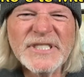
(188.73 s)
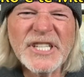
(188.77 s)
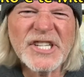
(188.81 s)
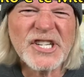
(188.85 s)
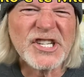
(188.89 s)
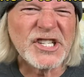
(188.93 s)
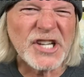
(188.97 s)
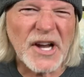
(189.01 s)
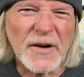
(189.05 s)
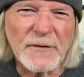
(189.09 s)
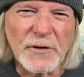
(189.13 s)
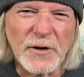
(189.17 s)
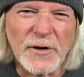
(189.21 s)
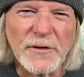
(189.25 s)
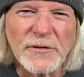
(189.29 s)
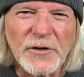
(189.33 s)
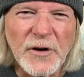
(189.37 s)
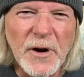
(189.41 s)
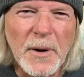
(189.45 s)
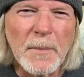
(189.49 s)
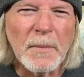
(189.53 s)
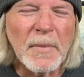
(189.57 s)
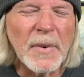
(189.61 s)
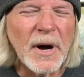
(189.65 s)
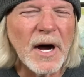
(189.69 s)
suffered
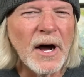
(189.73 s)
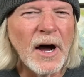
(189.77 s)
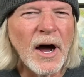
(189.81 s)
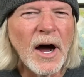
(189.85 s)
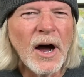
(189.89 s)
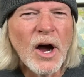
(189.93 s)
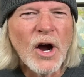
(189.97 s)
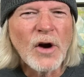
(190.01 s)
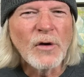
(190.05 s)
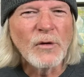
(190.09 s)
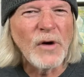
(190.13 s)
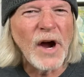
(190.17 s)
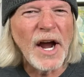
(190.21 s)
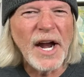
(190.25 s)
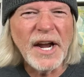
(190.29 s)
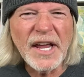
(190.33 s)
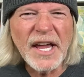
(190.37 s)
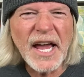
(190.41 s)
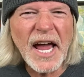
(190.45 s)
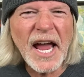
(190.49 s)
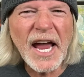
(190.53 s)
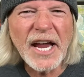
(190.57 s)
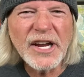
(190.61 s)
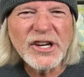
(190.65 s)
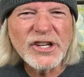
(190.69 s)
from
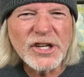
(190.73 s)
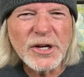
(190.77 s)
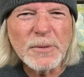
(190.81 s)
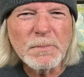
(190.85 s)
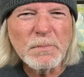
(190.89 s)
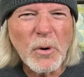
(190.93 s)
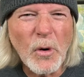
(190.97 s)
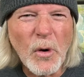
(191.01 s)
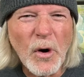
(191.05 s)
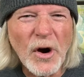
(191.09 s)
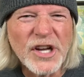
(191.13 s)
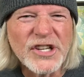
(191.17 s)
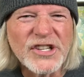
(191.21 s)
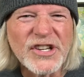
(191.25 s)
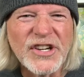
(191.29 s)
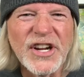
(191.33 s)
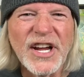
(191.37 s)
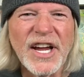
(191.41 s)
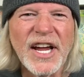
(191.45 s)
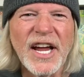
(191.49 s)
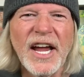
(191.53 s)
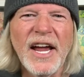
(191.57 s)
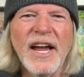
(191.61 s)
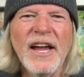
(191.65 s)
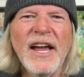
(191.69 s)
radiation
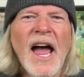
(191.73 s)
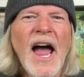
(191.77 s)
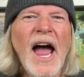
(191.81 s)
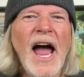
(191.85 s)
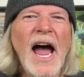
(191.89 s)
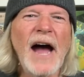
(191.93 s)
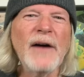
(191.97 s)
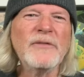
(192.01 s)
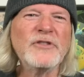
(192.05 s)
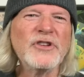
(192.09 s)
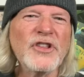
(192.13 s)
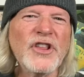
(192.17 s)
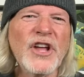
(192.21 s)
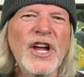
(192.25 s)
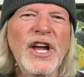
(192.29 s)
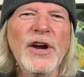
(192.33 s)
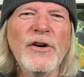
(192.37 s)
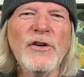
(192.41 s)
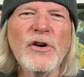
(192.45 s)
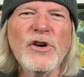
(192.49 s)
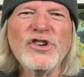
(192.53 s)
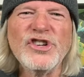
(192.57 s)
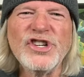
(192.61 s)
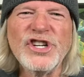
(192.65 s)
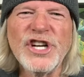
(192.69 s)
poisoning after the
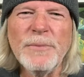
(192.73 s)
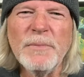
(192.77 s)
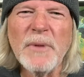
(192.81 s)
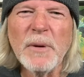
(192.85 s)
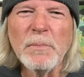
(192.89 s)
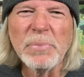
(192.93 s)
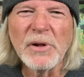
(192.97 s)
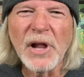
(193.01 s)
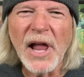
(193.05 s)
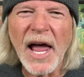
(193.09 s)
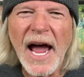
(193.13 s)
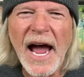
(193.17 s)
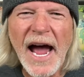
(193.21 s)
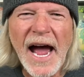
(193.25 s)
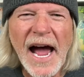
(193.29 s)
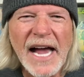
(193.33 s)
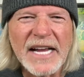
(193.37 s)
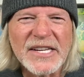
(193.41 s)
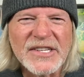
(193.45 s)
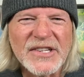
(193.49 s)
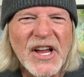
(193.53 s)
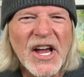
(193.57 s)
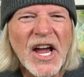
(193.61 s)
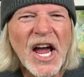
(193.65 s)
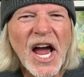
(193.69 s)
Hiroshima
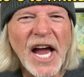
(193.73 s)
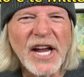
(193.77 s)
blast,